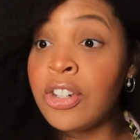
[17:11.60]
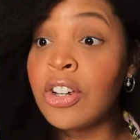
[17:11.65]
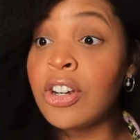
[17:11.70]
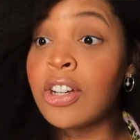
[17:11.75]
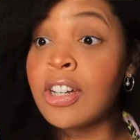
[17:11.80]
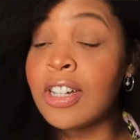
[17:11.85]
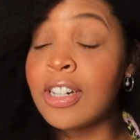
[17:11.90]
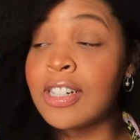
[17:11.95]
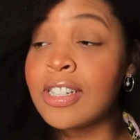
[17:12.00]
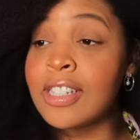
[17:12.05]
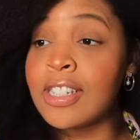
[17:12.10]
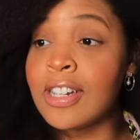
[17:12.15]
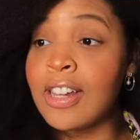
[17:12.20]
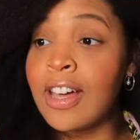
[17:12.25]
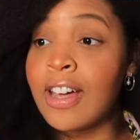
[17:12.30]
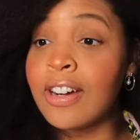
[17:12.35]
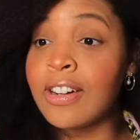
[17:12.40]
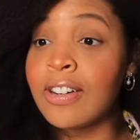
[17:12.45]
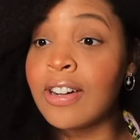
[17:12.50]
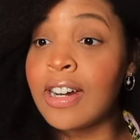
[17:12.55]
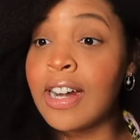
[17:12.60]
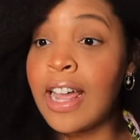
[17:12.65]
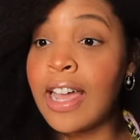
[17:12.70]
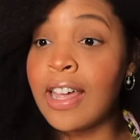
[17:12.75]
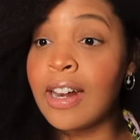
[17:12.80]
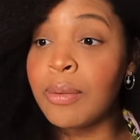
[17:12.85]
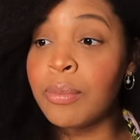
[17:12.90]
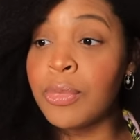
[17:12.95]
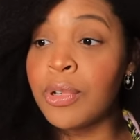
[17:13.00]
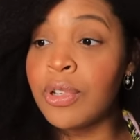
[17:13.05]
You're gonna slaughter an
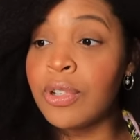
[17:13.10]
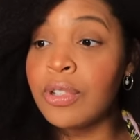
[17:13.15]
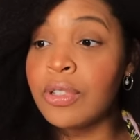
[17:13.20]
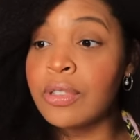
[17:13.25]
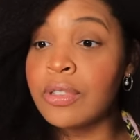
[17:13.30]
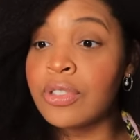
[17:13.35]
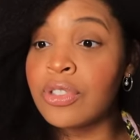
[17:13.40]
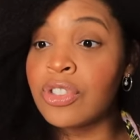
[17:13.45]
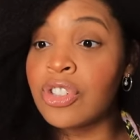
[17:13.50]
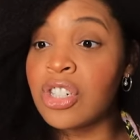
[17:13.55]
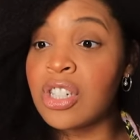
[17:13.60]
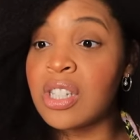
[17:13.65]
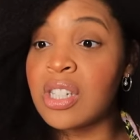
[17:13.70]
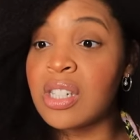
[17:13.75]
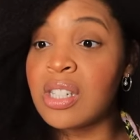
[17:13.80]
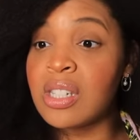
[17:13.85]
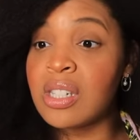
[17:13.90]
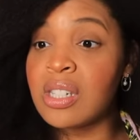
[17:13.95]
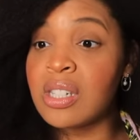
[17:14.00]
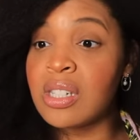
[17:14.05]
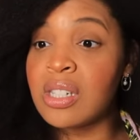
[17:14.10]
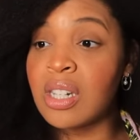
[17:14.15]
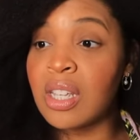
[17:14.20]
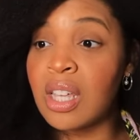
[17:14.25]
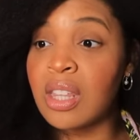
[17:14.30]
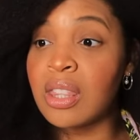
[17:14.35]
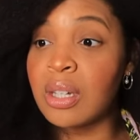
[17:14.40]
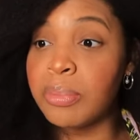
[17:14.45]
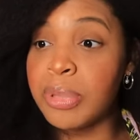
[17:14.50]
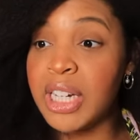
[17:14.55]
animal just to
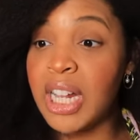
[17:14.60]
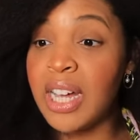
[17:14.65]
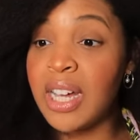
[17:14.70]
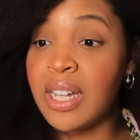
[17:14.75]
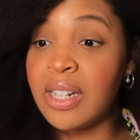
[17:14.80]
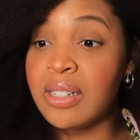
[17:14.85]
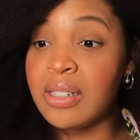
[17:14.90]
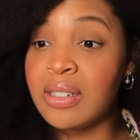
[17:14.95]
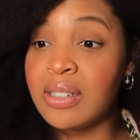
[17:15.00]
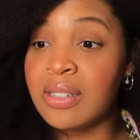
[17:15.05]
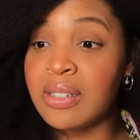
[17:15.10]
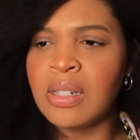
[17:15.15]
get the blood?